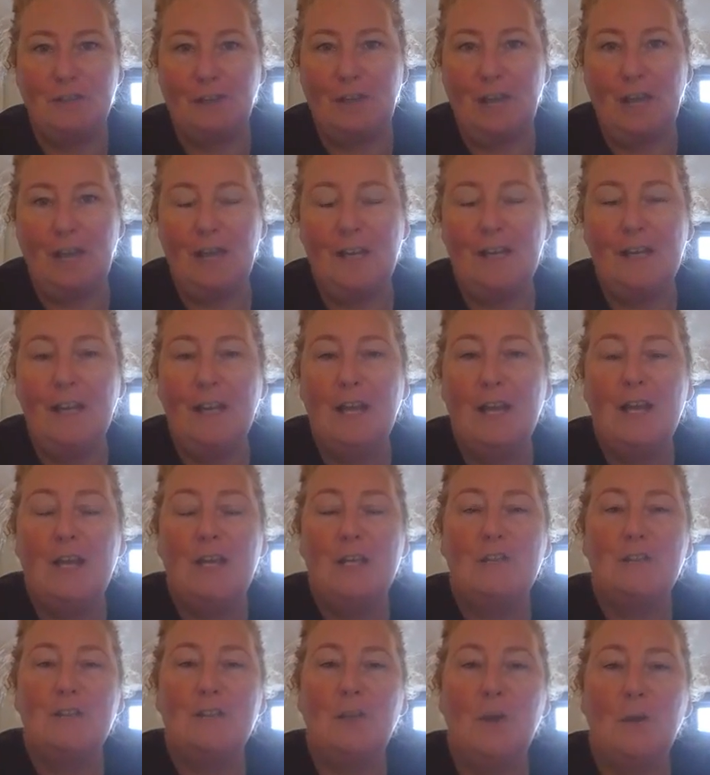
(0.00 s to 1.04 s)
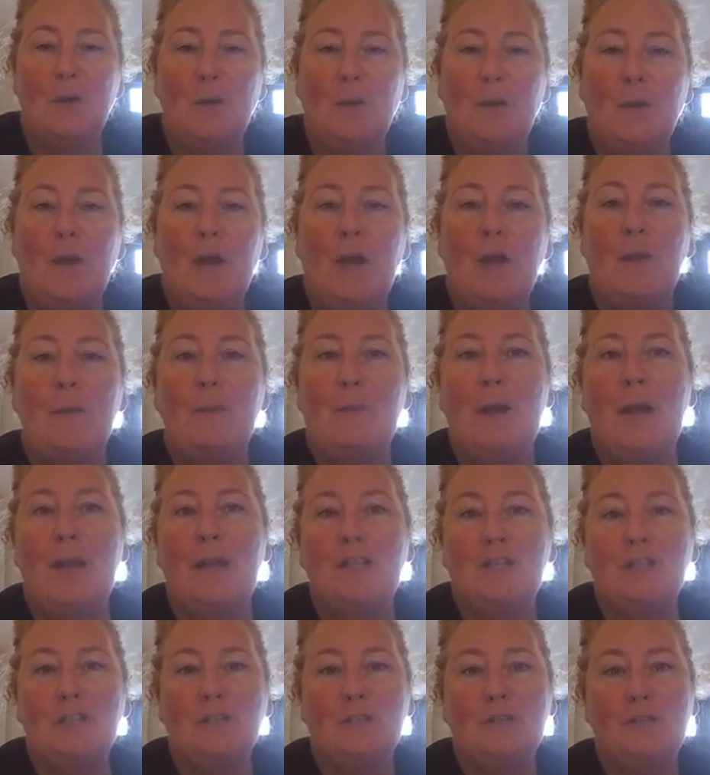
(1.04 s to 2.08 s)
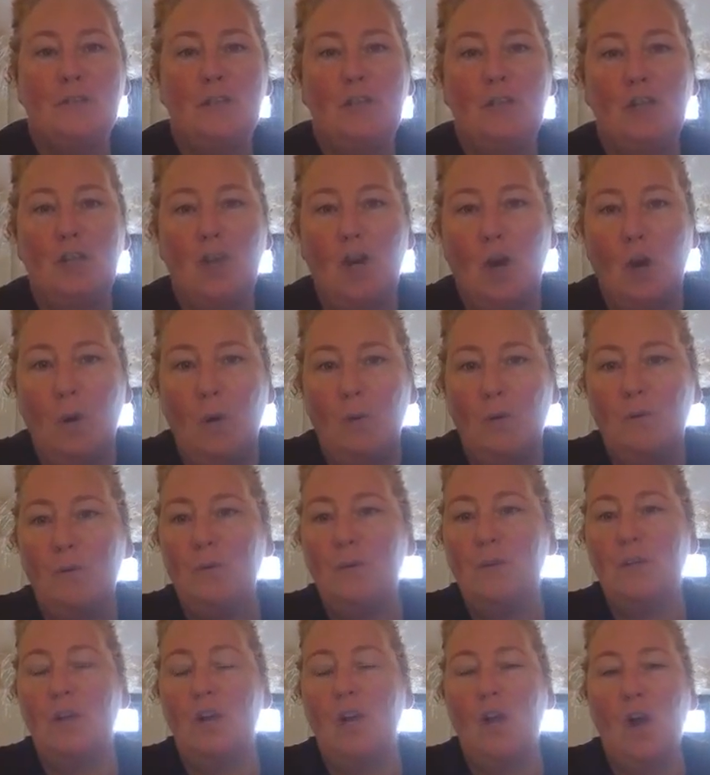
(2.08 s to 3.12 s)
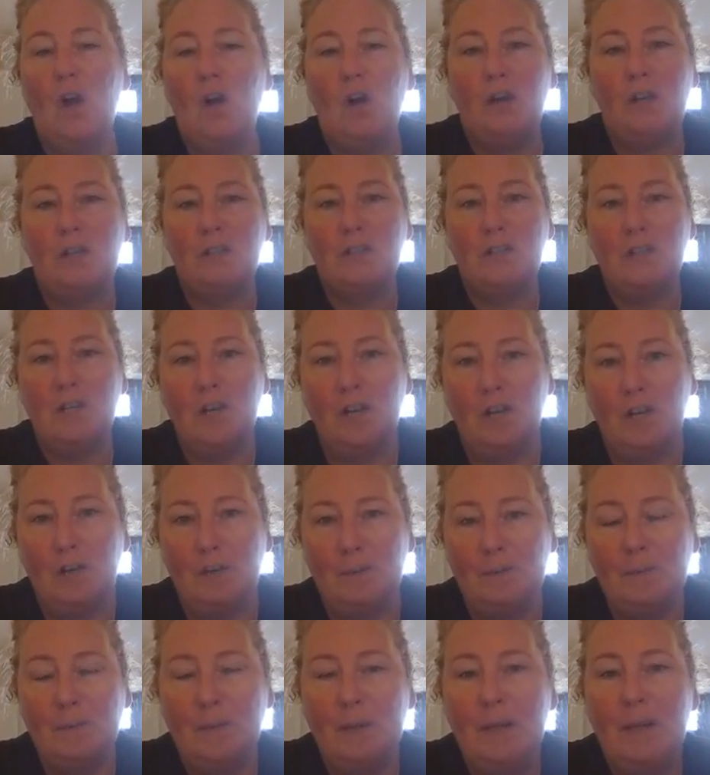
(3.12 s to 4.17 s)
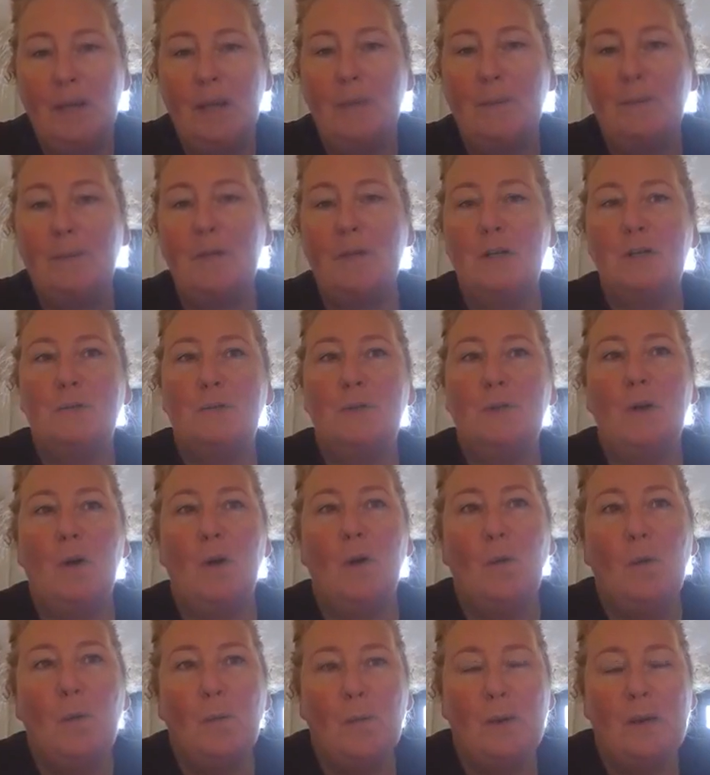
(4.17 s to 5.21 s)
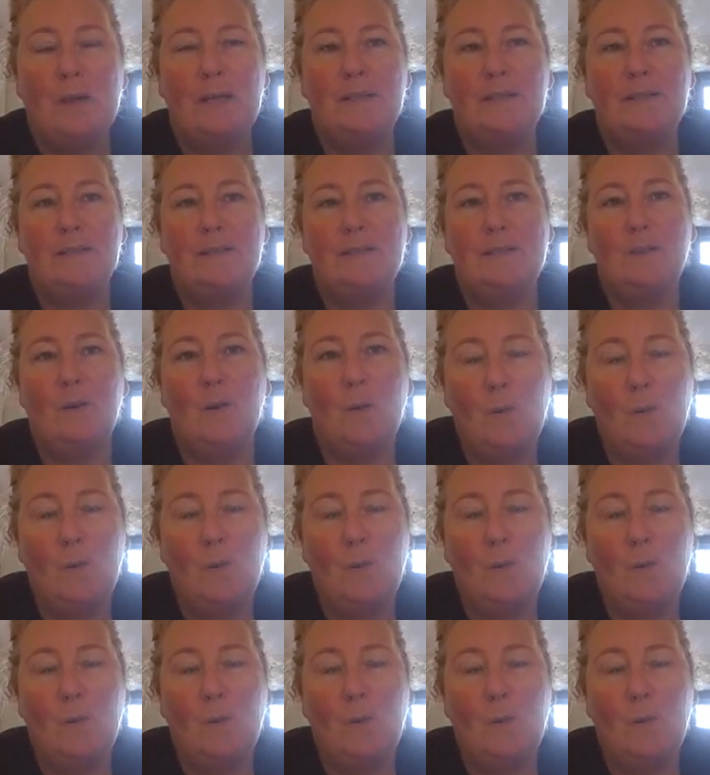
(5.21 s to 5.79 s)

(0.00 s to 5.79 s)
Okay, so patience for your goal for the longer term, because we always